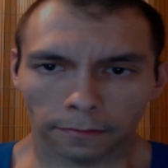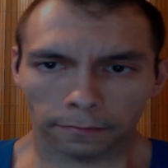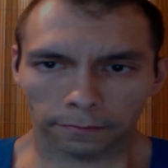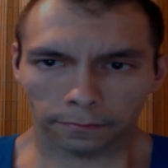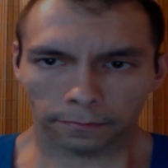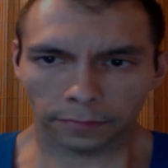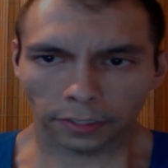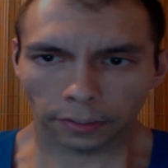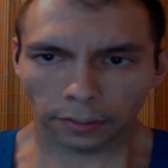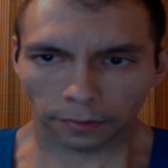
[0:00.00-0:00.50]

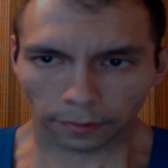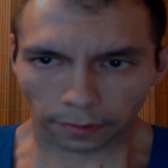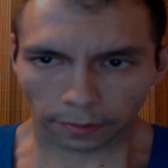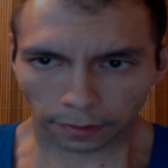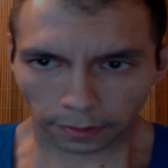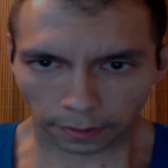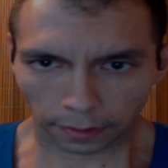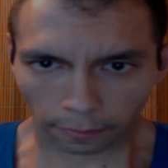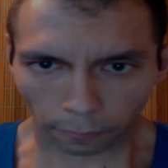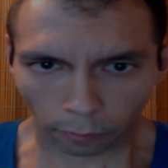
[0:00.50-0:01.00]

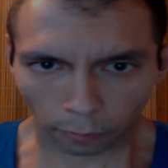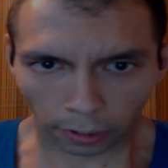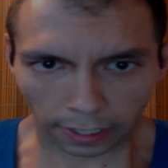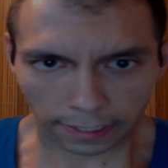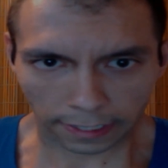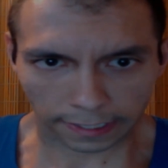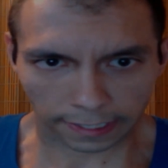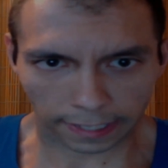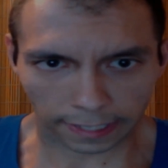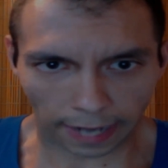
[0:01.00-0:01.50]
then what
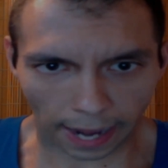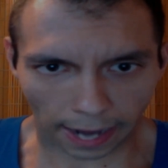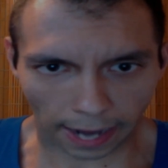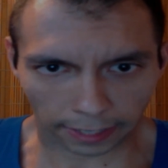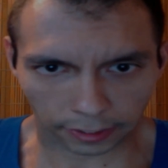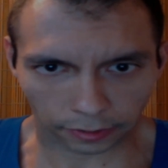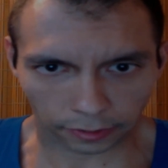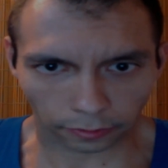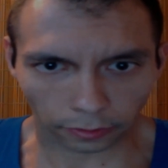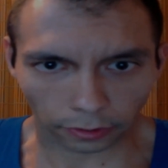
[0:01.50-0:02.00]
is the
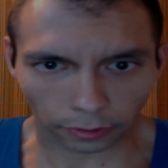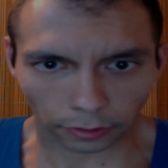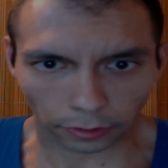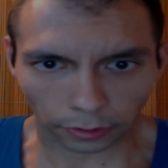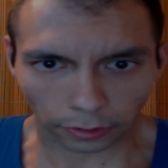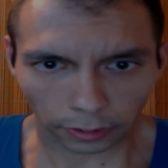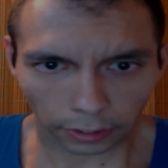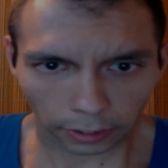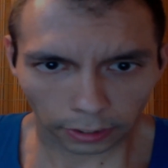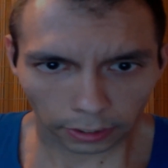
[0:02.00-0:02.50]

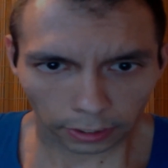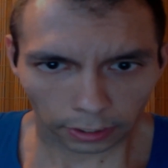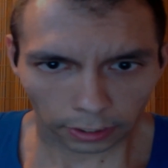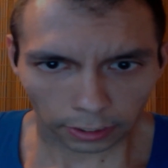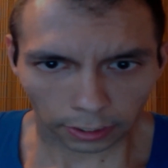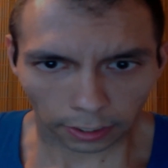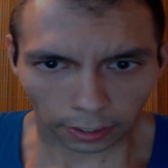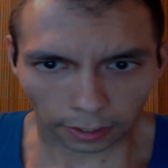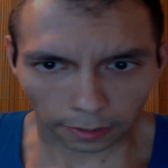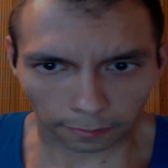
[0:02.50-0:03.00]
actual
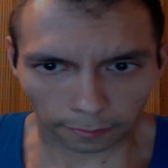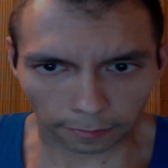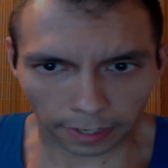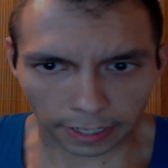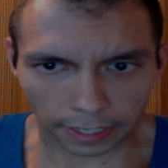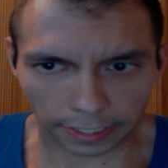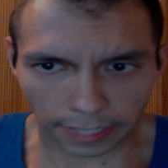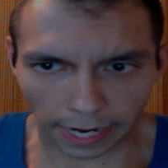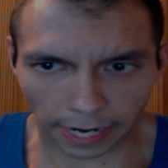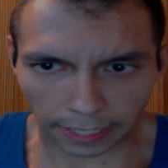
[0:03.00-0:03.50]

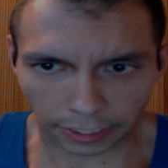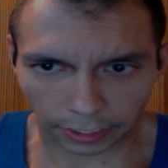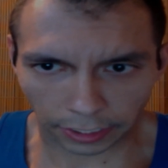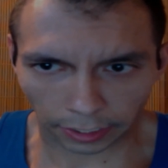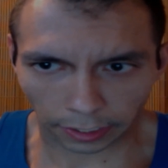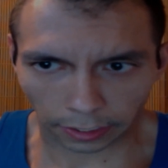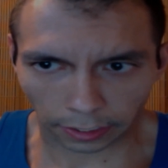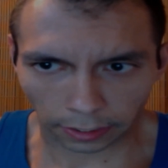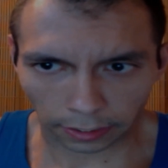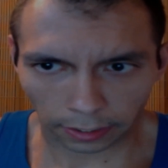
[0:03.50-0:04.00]

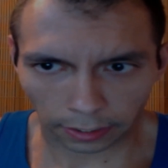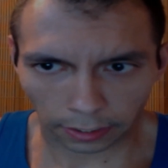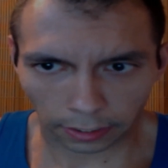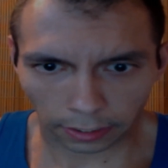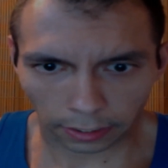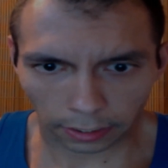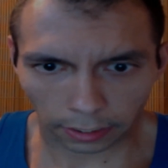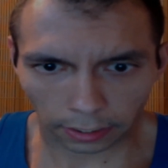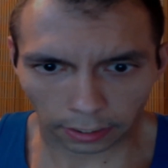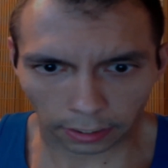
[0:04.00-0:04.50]
intention
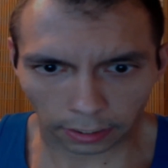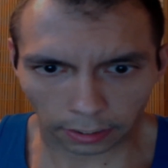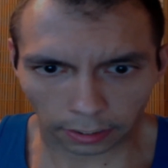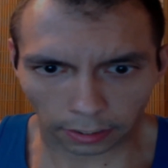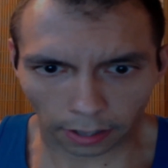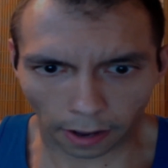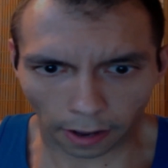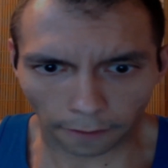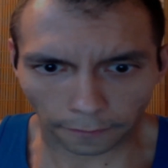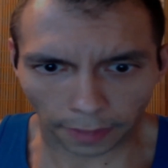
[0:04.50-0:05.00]

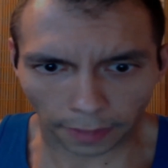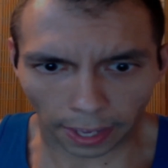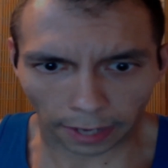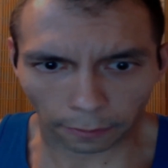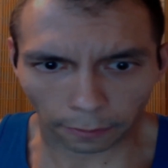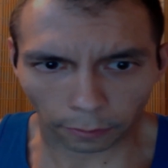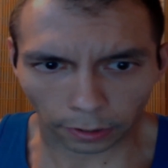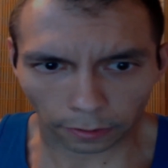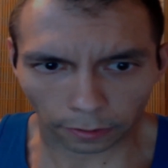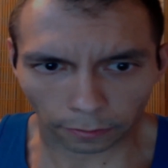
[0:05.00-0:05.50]
of
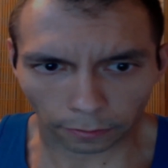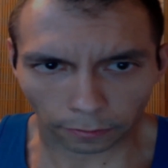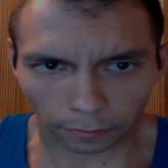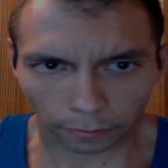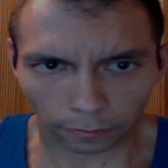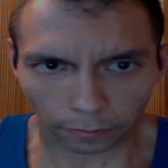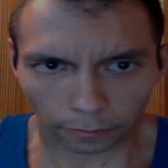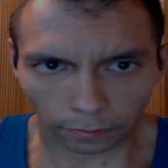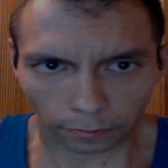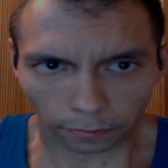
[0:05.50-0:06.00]
that?
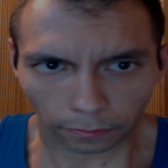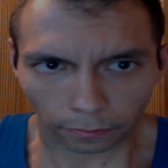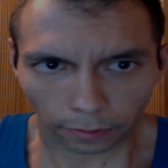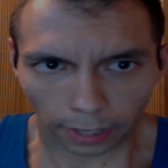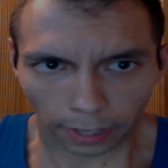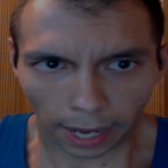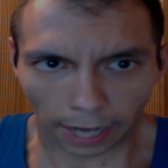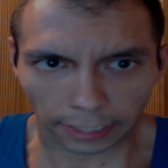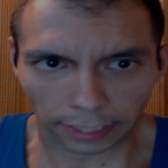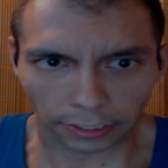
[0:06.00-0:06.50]

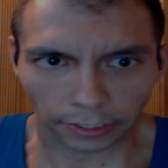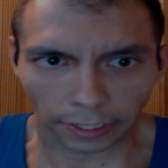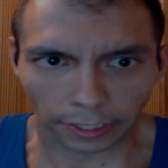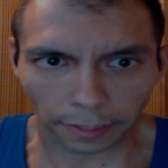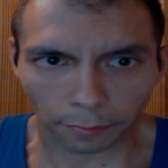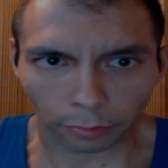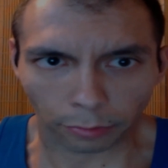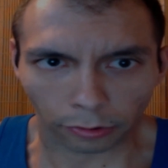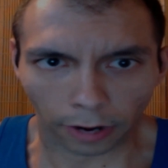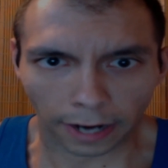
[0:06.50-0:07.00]
What actually
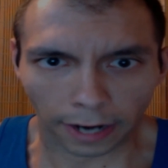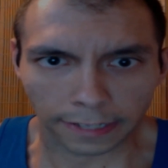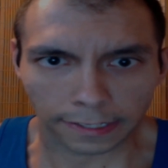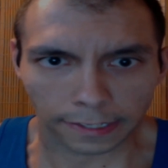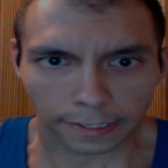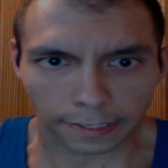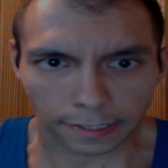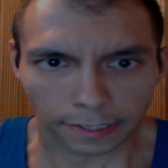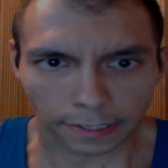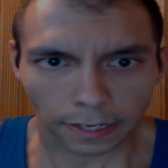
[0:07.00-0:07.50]

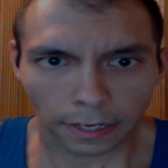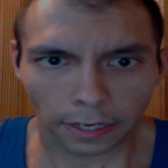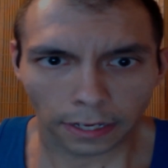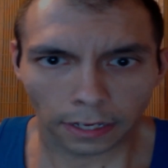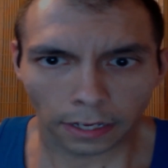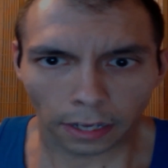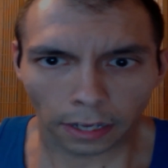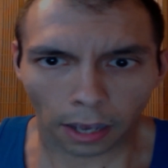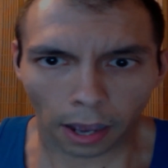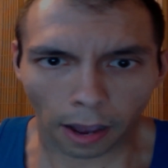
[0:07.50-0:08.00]
comprises
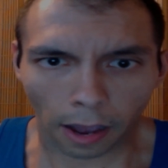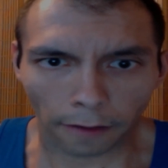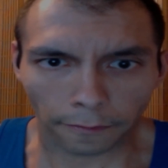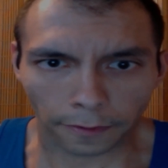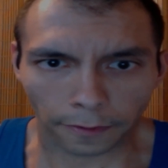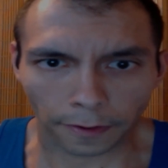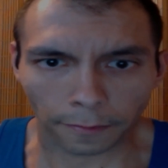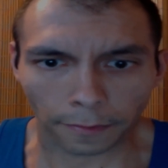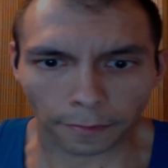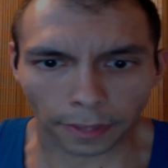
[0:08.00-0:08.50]
of
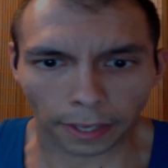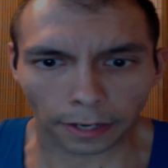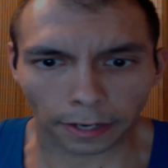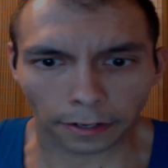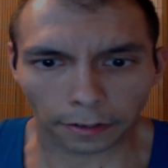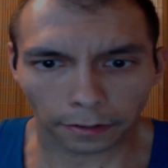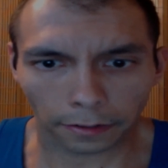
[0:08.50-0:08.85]
him then?